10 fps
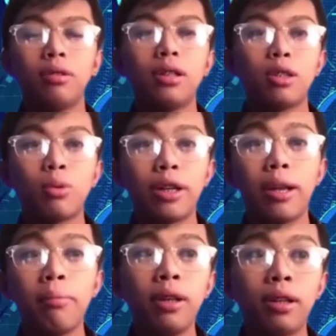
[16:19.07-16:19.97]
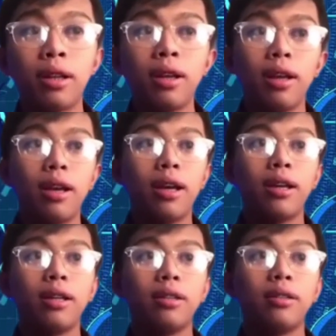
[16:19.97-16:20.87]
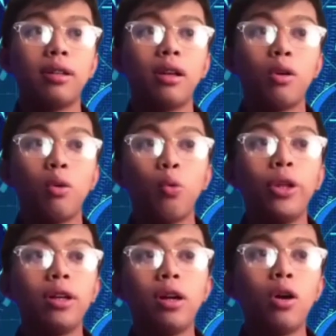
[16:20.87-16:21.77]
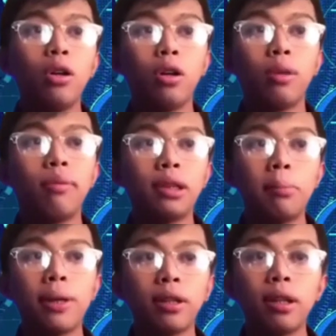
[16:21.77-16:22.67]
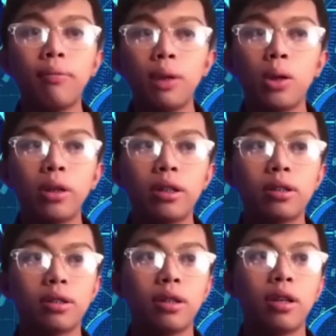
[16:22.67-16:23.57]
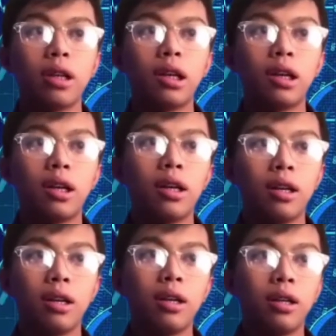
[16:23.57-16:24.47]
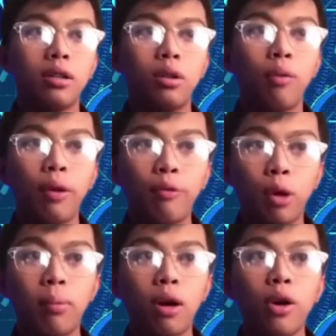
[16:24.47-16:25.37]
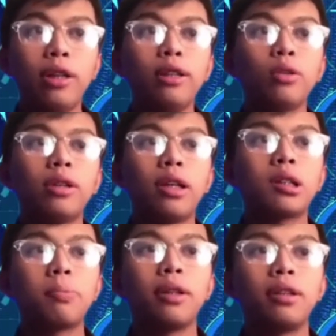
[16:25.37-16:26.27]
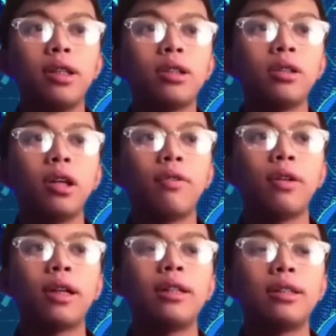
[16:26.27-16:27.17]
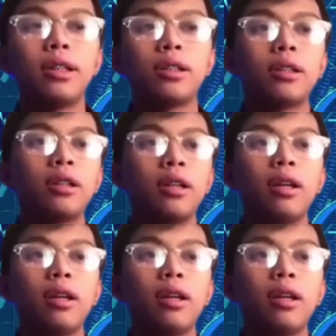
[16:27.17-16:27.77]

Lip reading: That's what I mean. And with the goal of motivating employees to perform according to the expectation of organization.